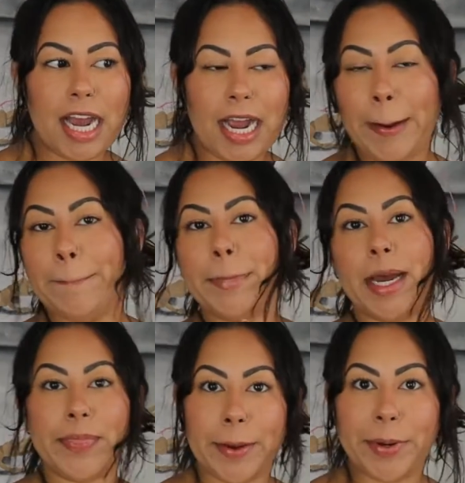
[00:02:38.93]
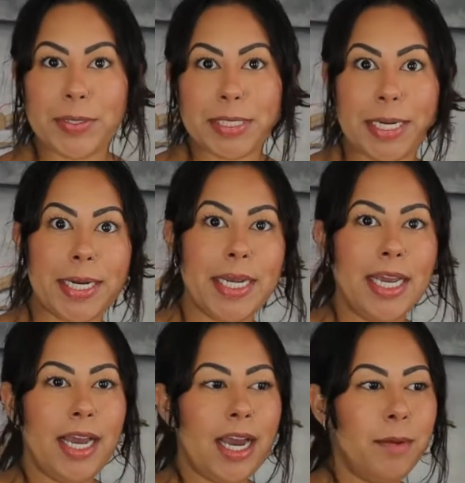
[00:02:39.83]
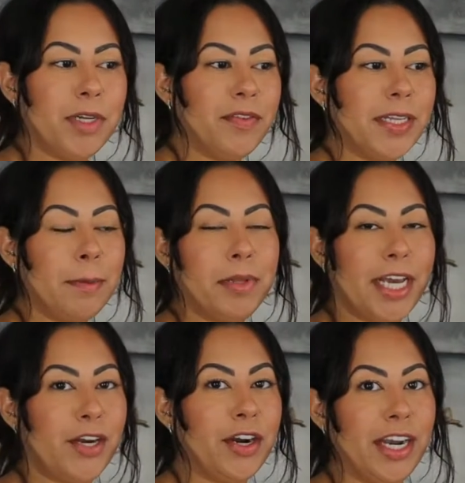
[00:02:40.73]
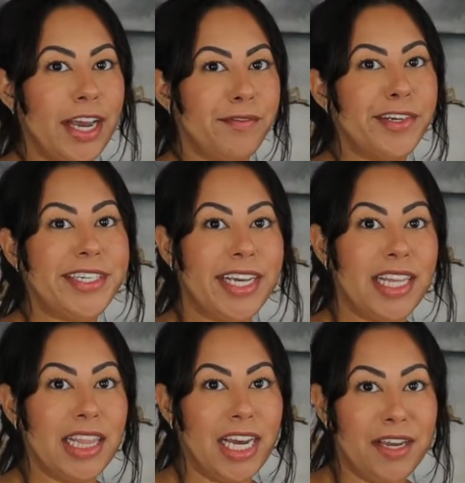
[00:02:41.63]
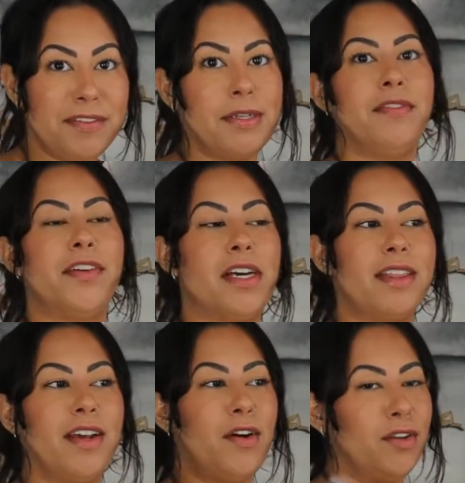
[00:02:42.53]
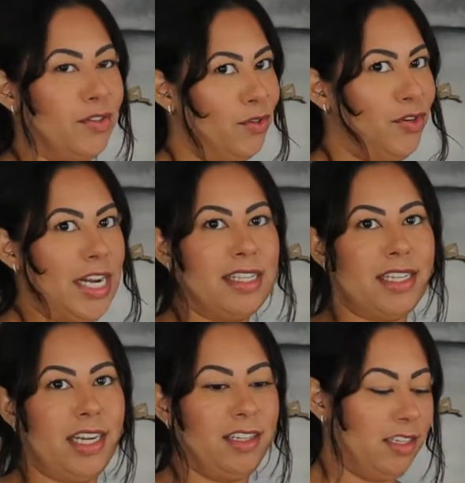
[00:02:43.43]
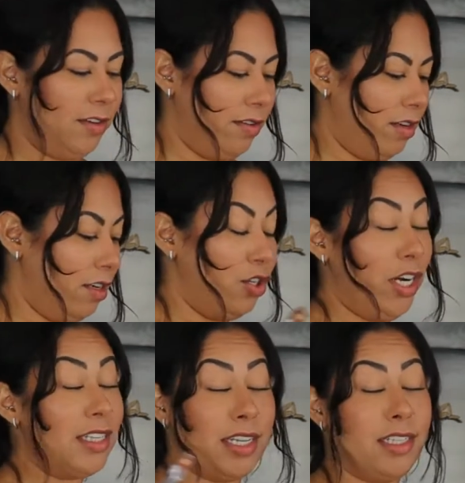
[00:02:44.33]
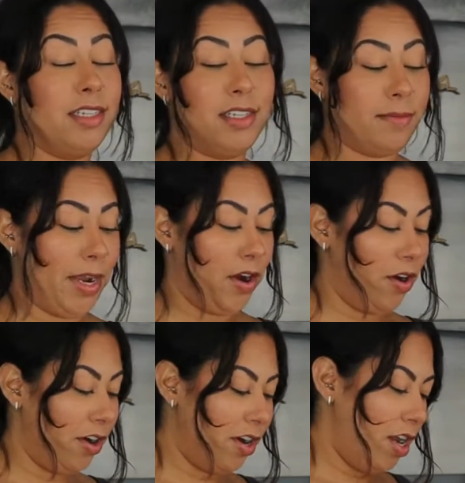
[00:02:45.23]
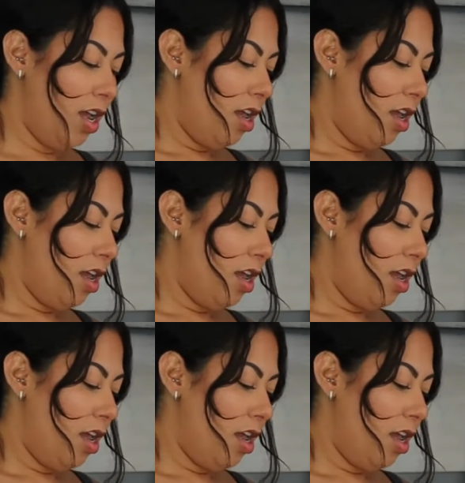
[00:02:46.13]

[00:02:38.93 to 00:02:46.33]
I'm not that person. I'm definitely a planner in everyday life, so I feel like that also translates into my art.